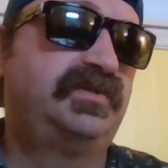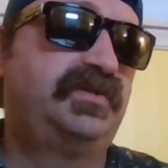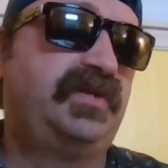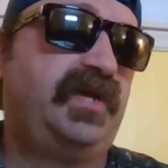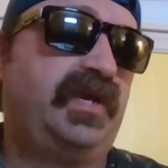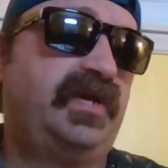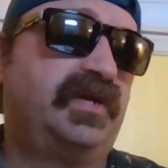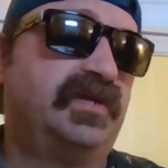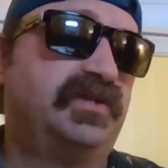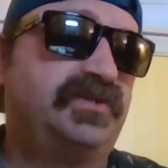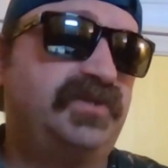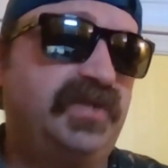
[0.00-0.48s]

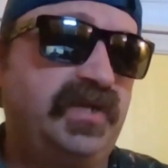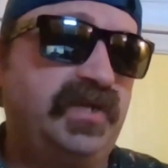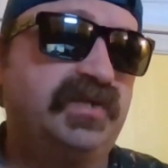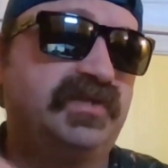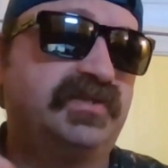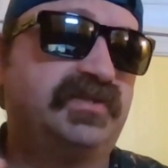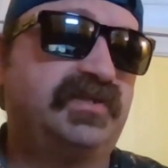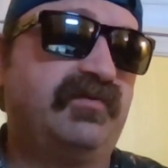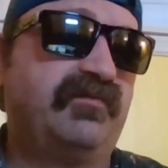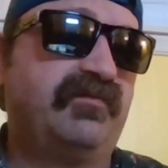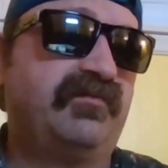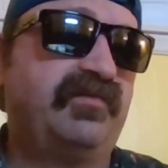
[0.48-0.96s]
take a
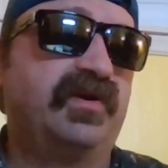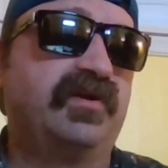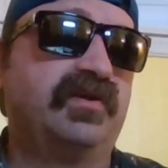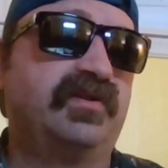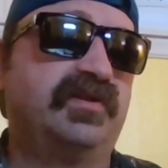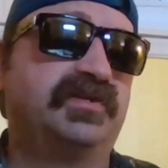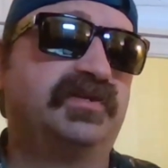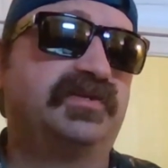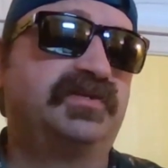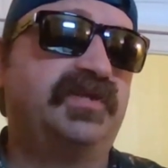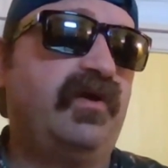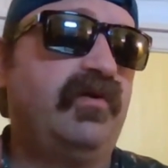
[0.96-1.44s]
genius to figure
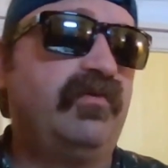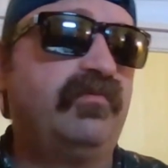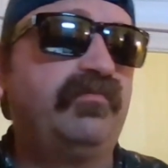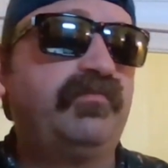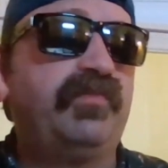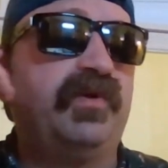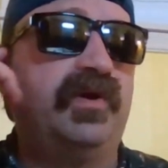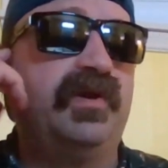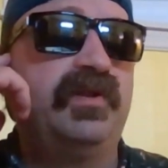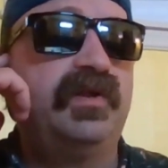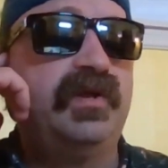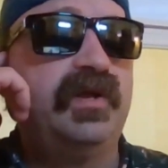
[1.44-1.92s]
this
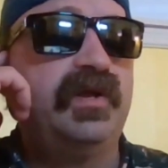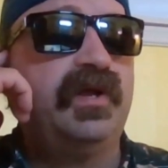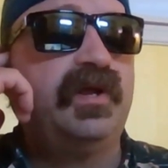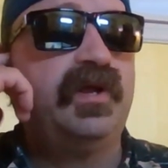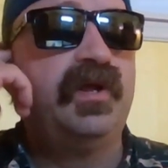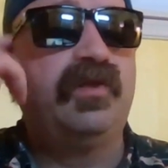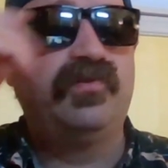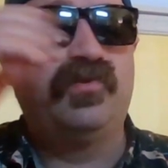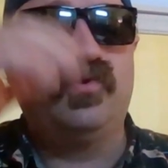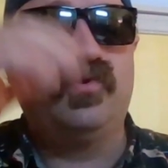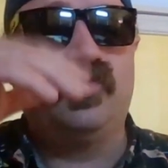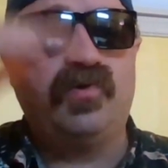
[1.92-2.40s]
out, but
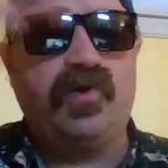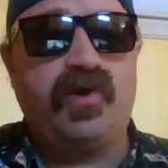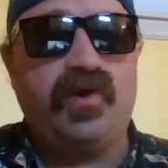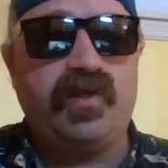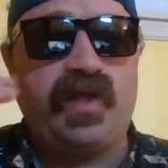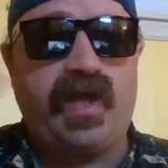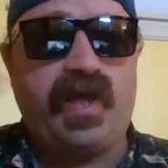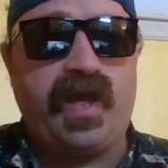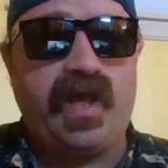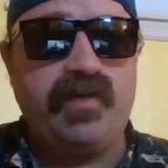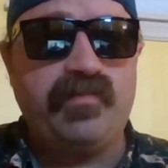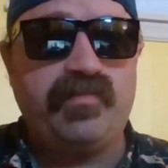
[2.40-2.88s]
they're
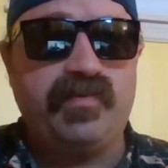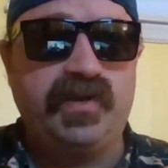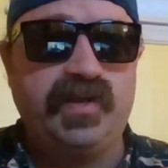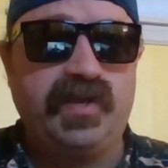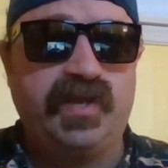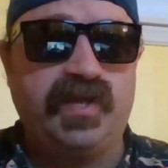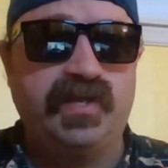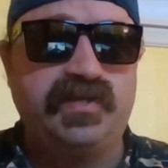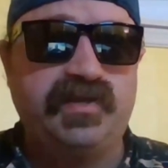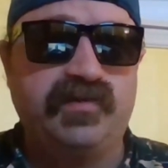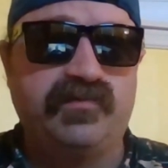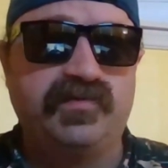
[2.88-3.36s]
all
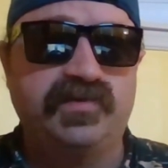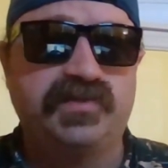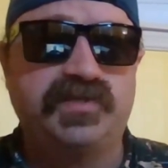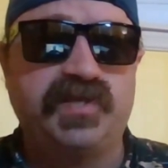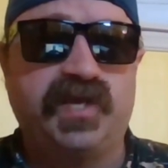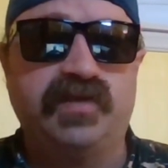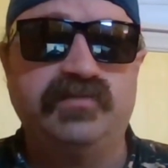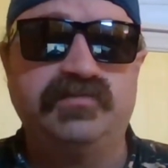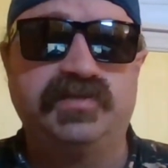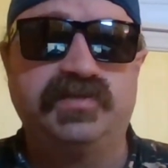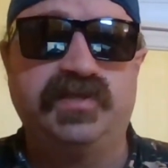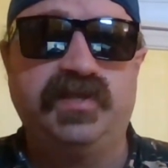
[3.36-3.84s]
happening at different
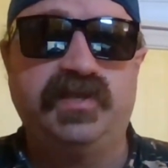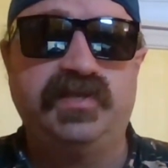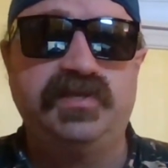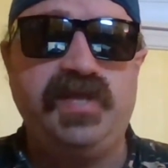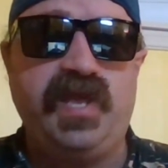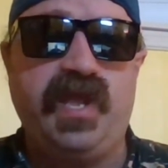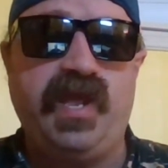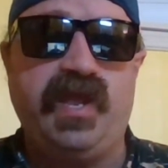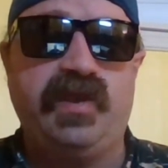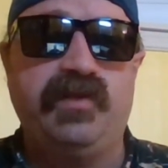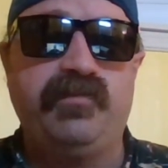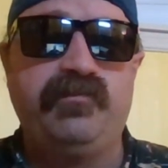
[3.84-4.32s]
times in the
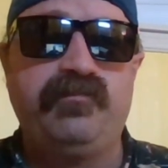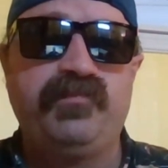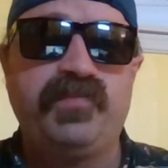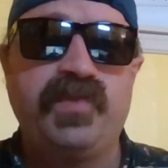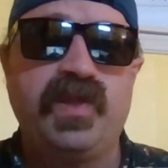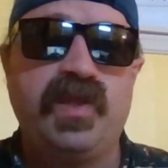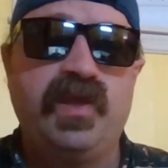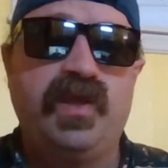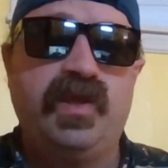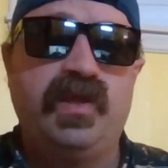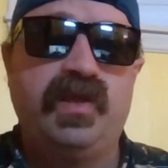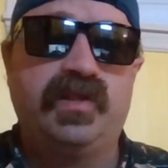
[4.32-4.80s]
day.
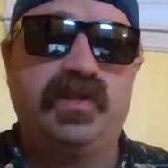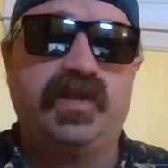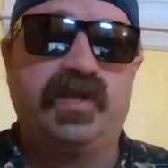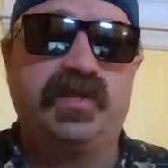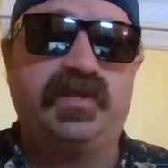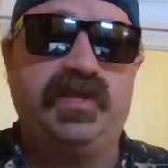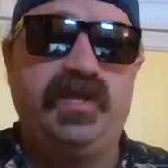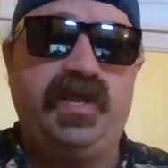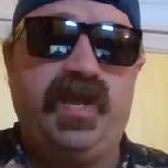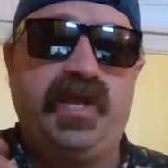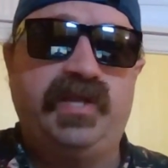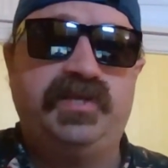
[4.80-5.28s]

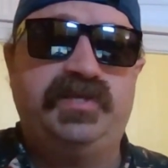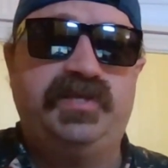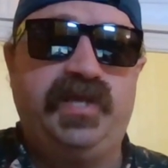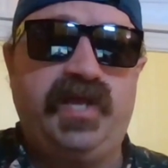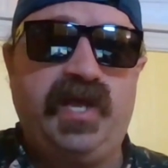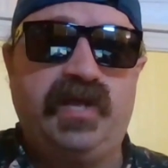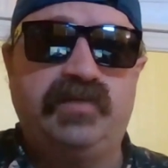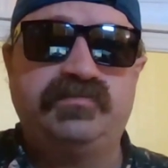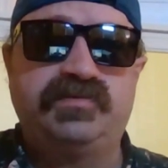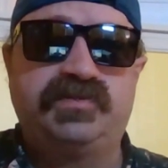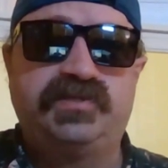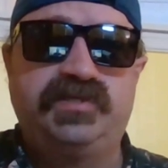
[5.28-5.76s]
Like the
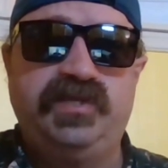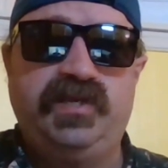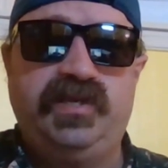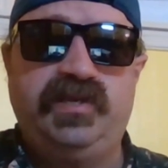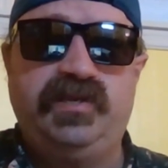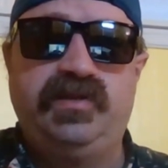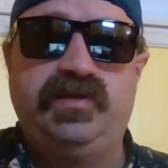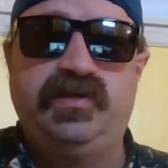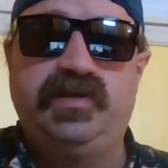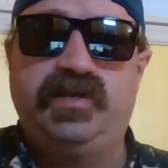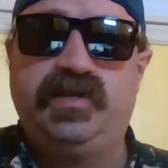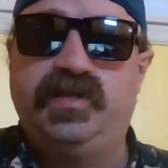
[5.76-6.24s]
ATM
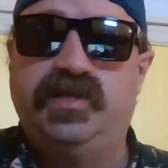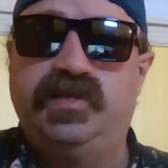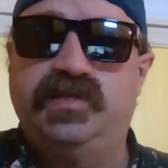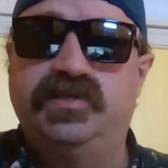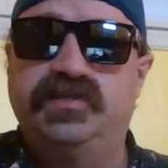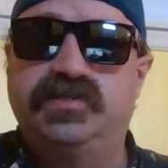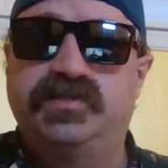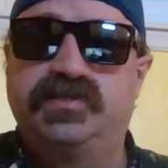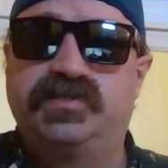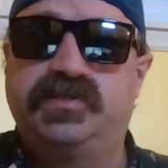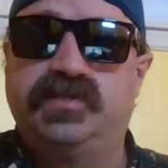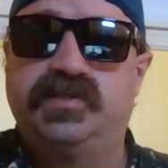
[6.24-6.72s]
scene
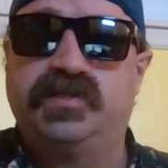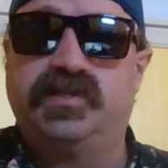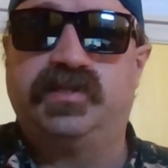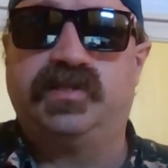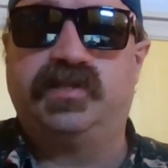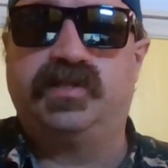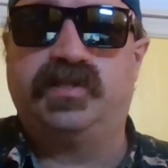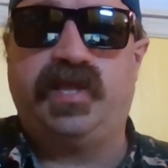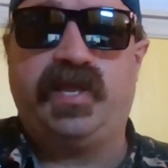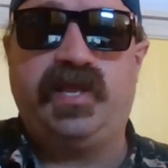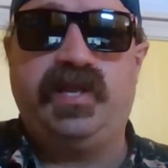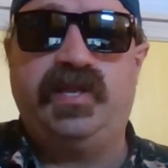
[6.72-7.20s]
is
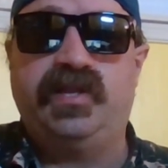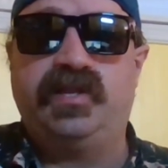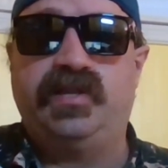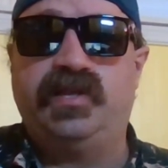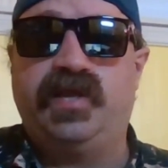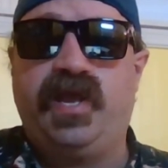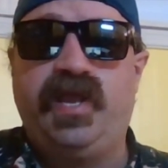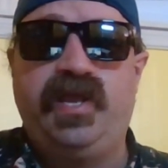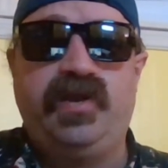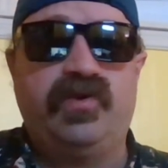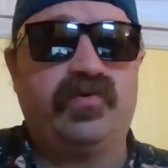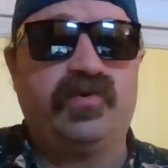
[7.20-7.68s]
late at
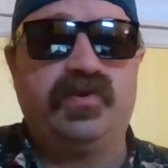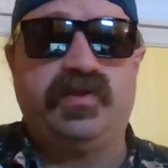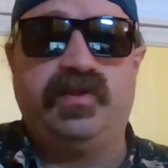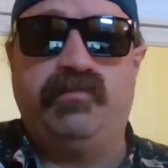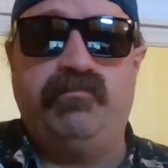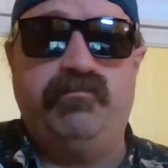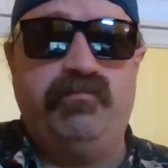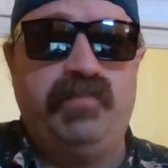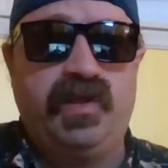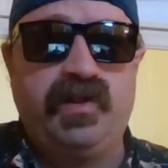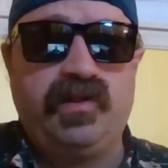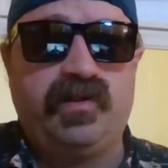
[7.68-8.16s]
night or in
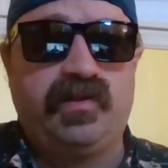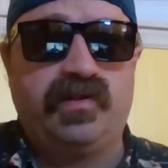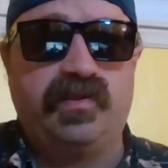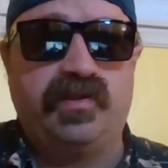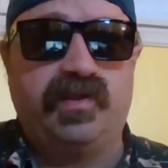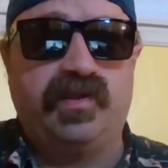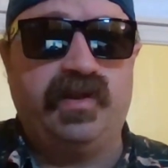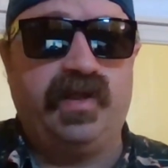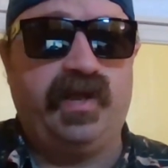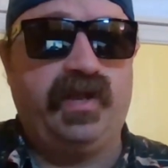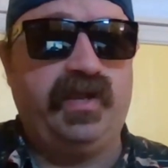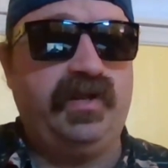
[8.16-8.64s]
the middle
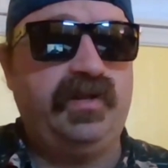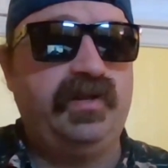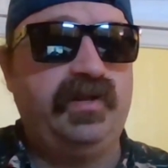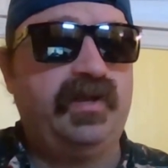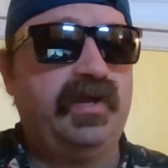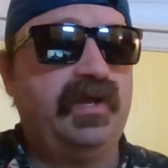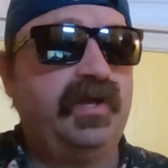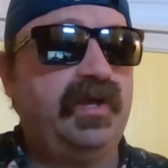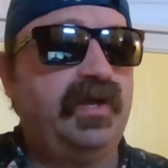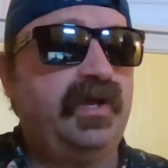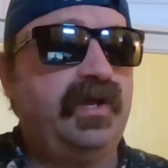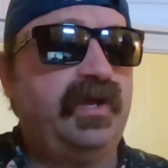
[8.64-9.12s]
of the night.
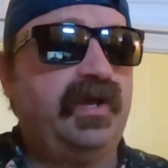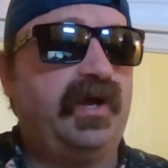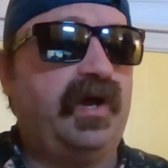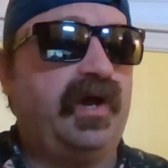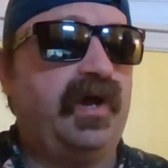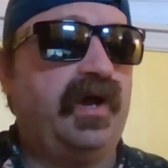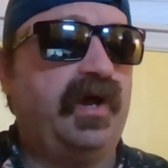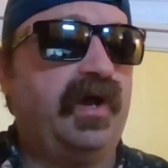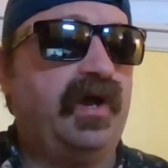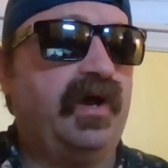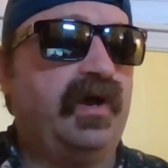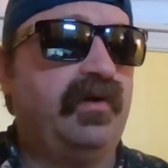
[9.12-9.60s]

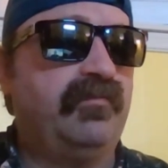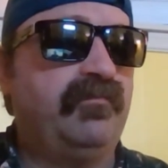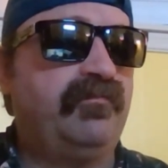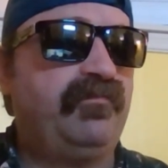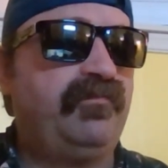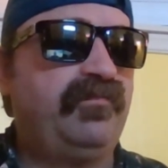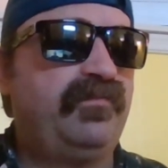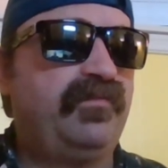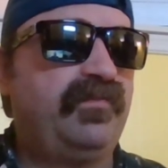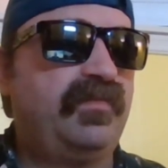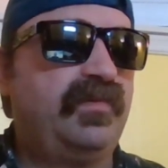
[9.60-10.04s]
The